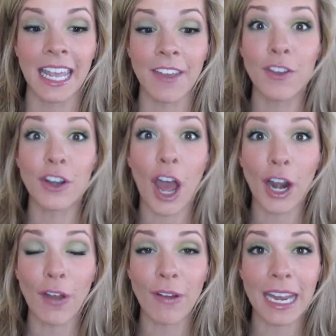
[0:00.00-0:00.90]
if you're
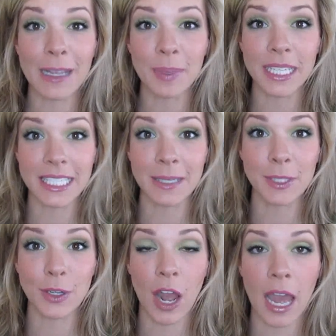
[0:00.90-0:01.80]
not already, please
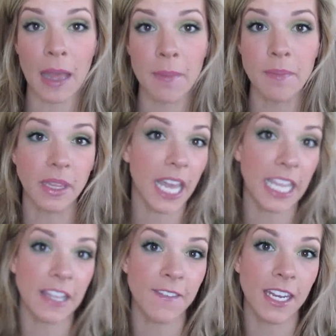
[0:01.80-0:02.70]
subscribe,
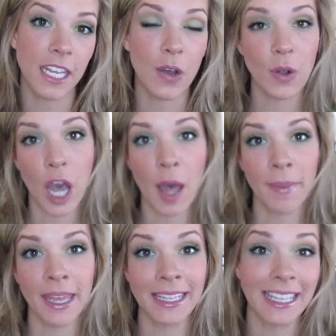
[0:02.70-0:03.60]
like the video,
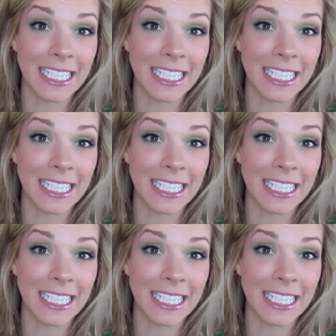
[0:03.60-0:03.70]
comment.